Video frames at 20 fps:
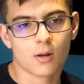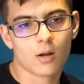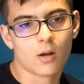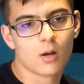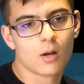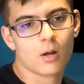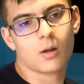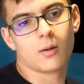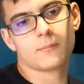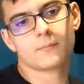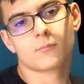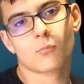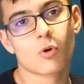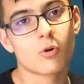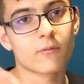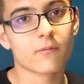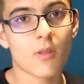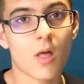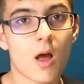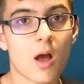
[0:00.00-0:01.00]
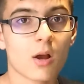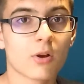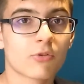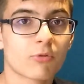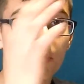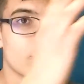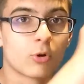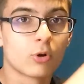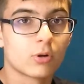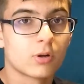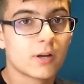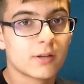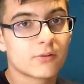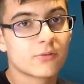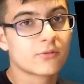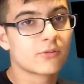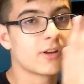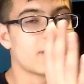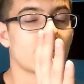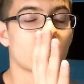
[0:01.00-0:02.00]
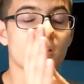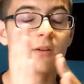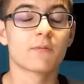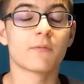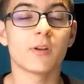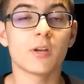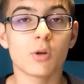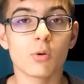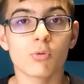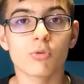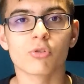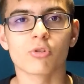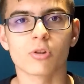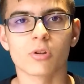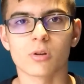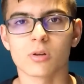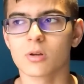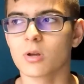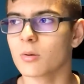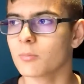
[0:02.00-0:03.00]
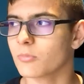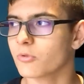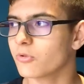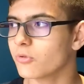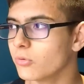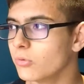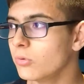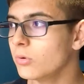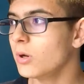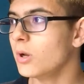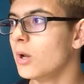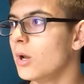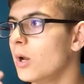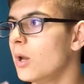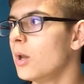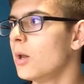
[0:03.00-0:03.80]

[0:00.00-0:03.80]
more vlogs, more entertaining videos going to come soon.